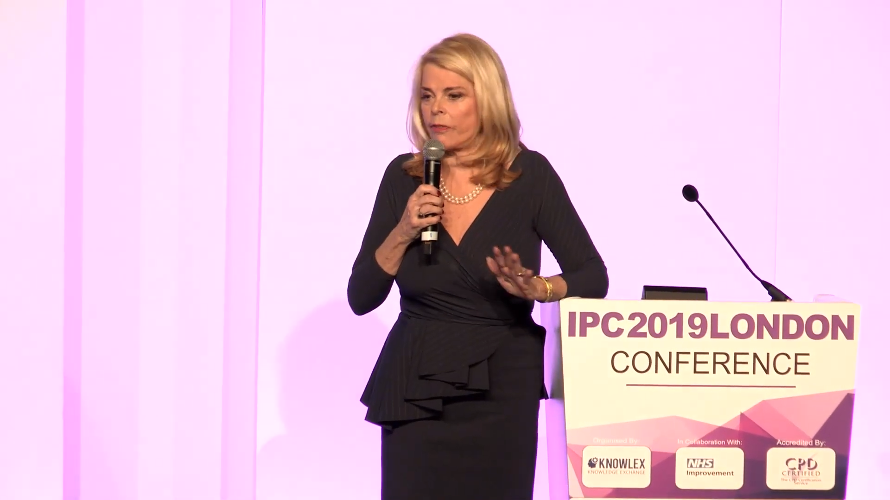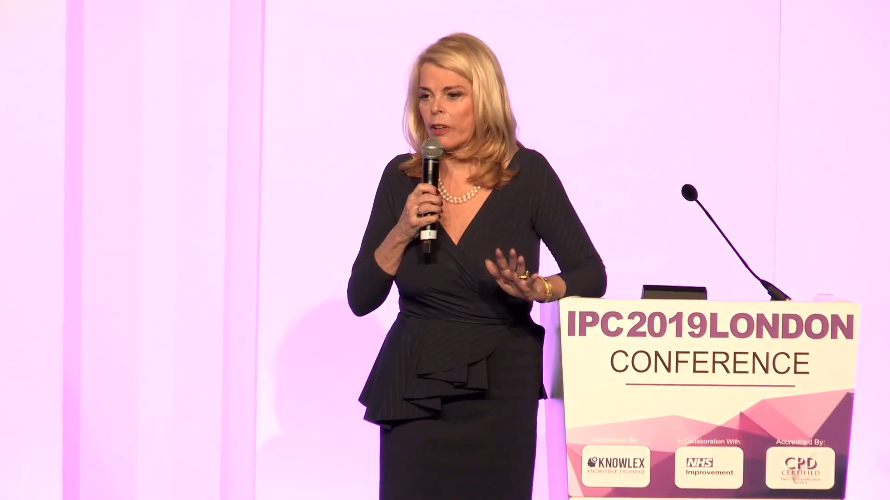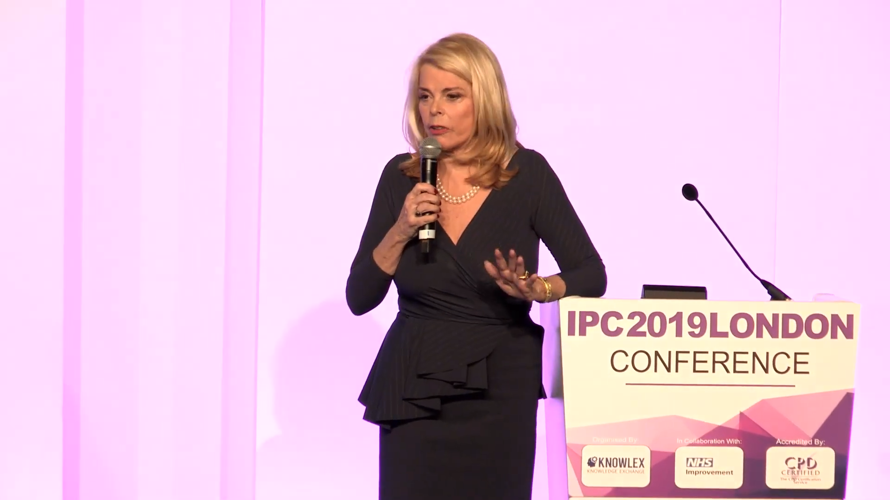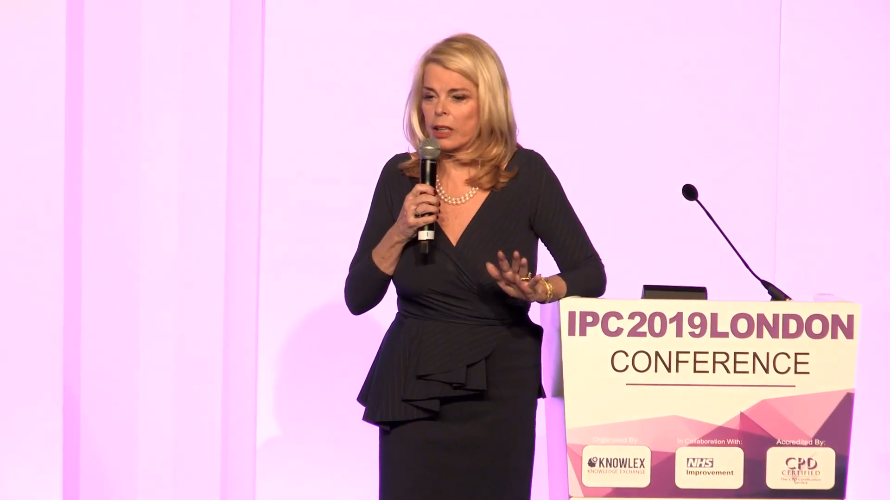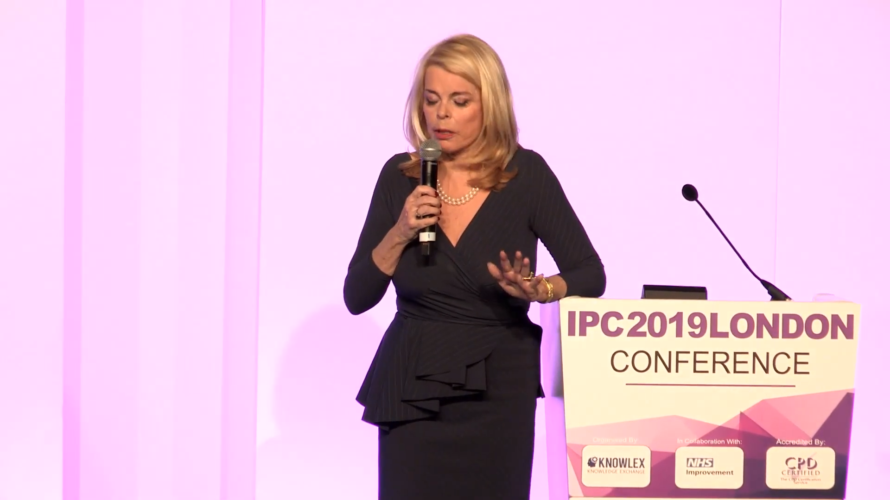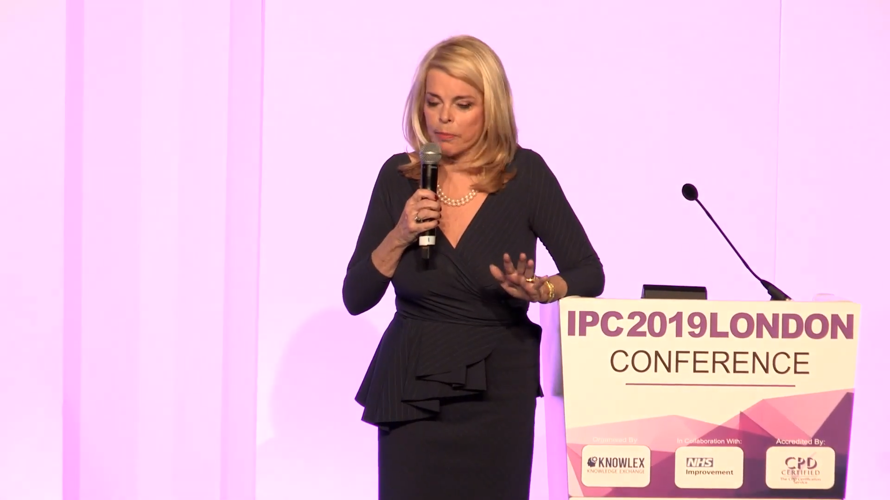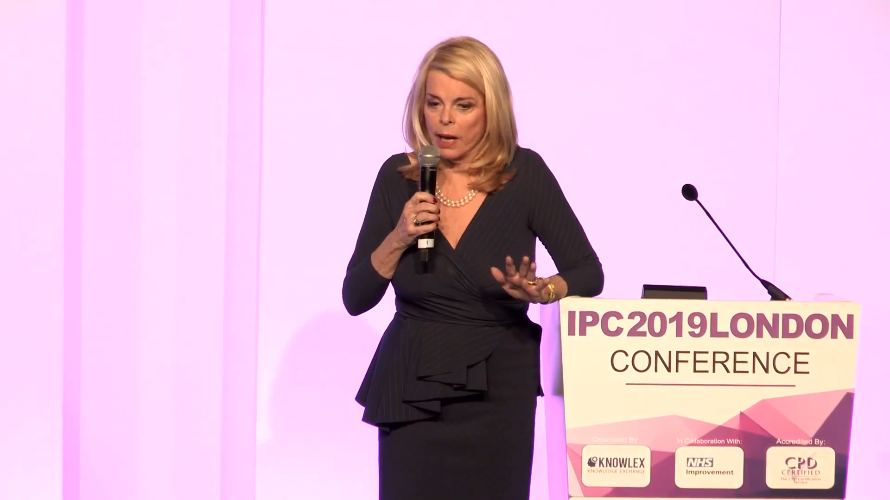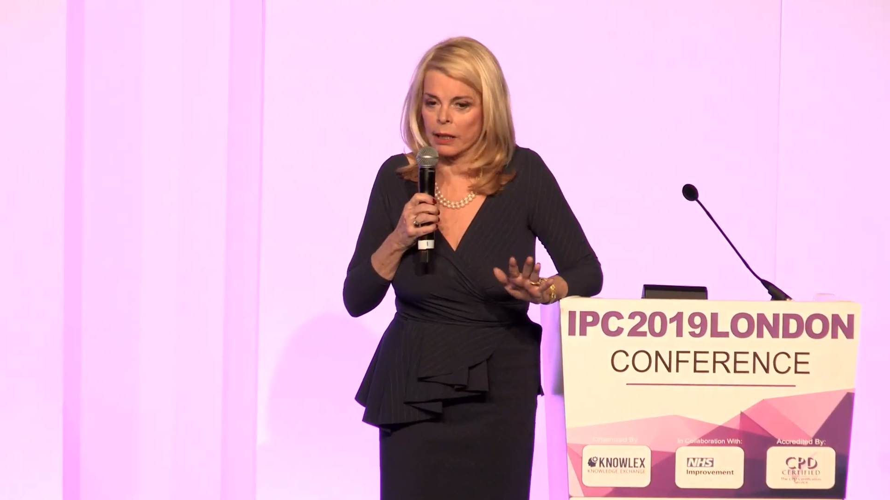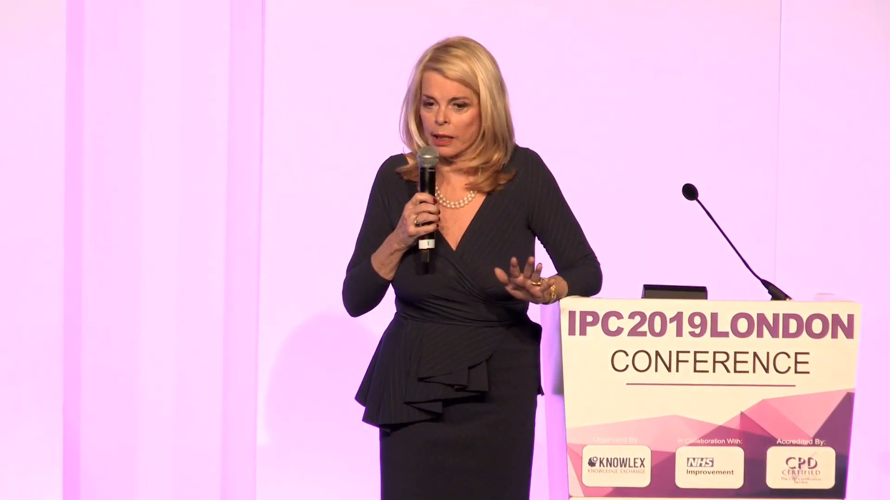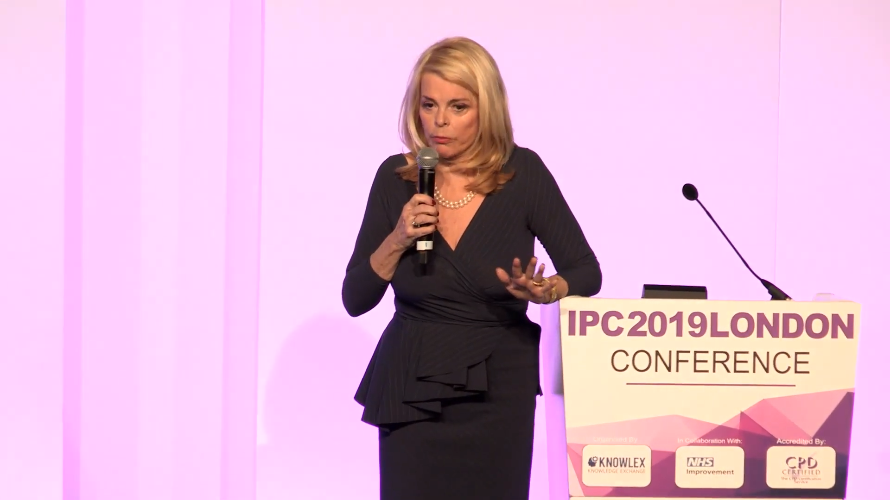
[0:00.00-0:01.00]
very
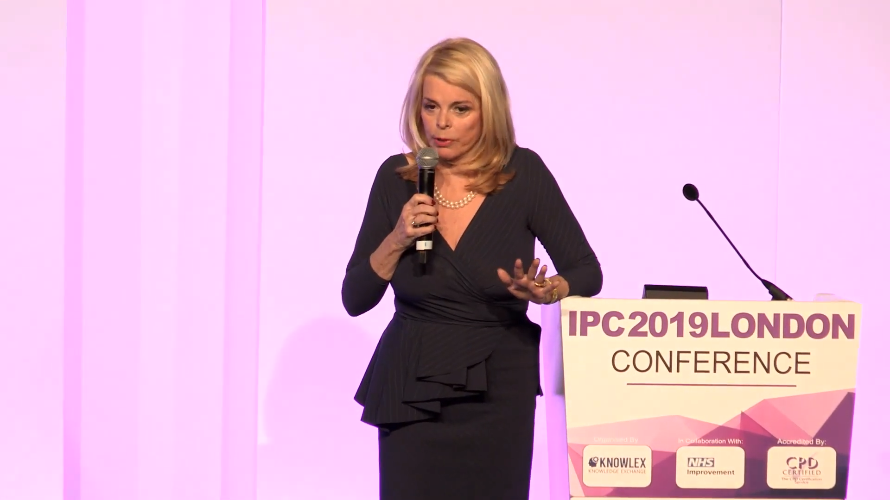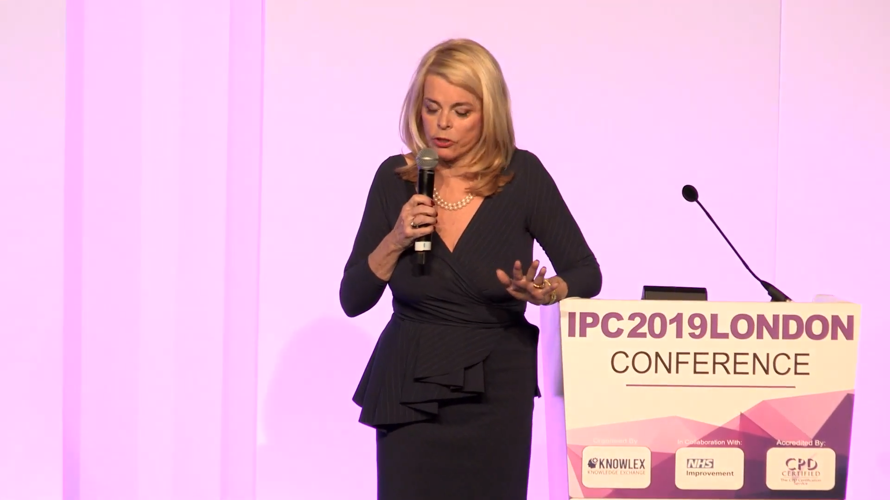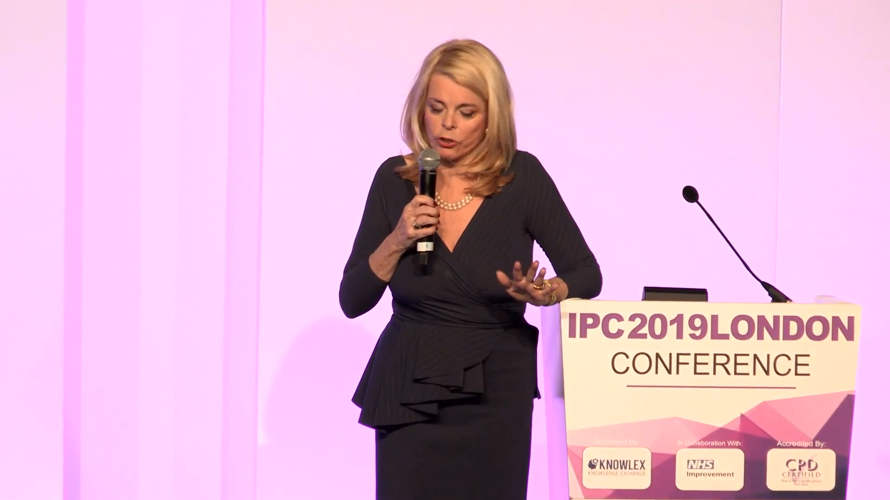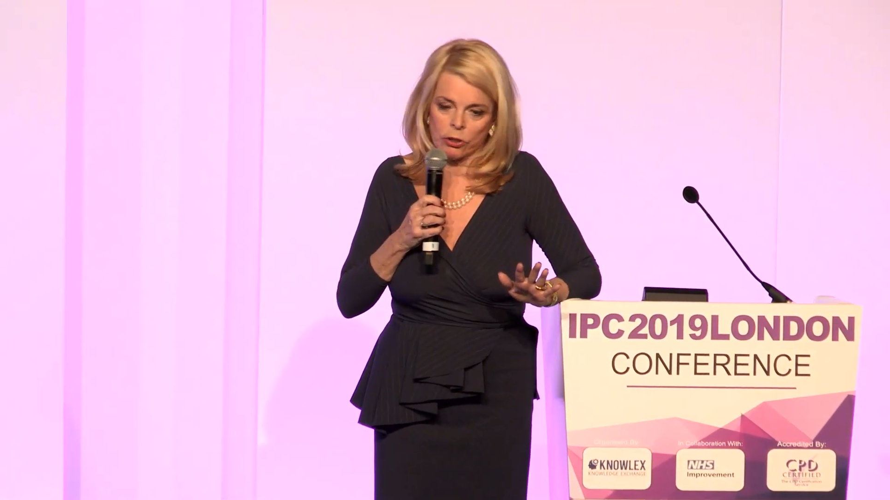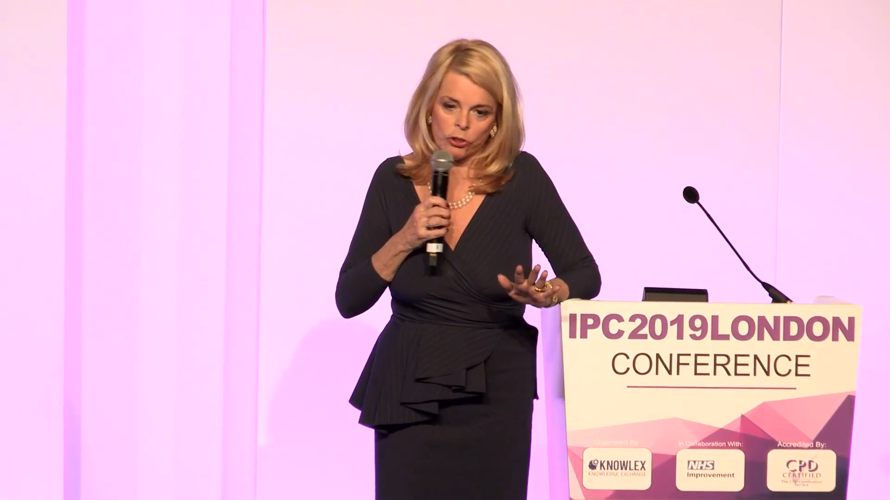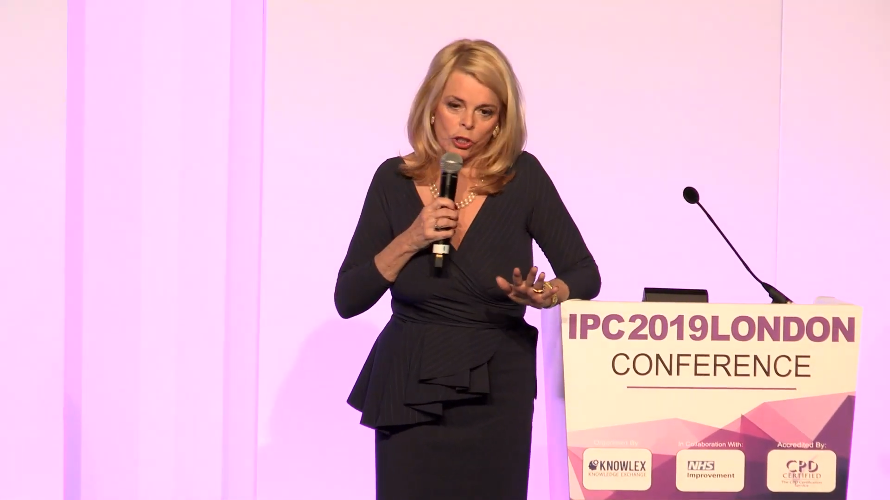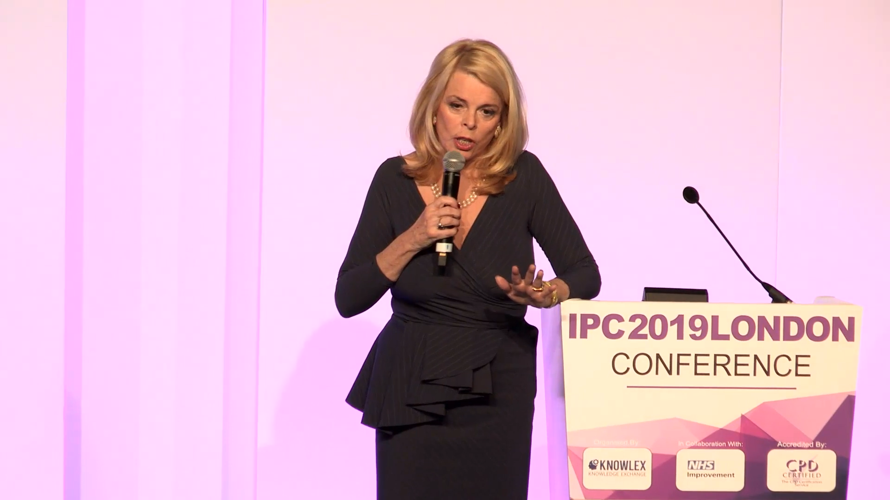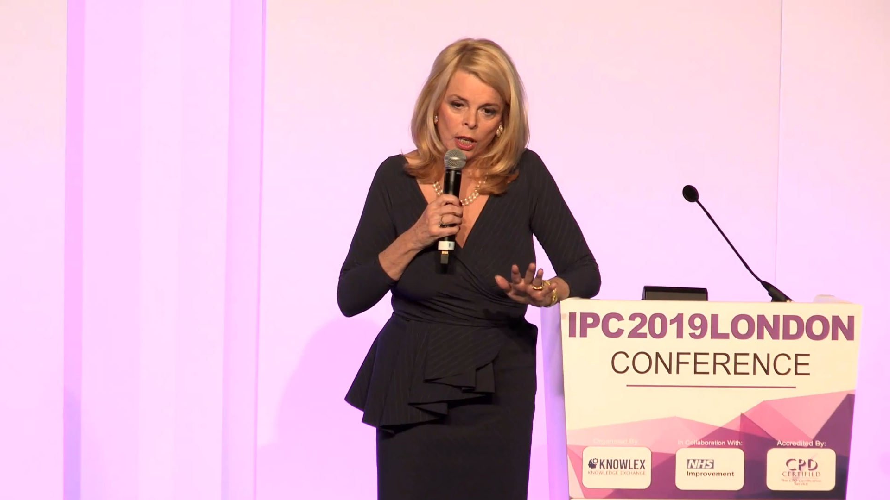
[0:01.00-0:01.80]
compelling research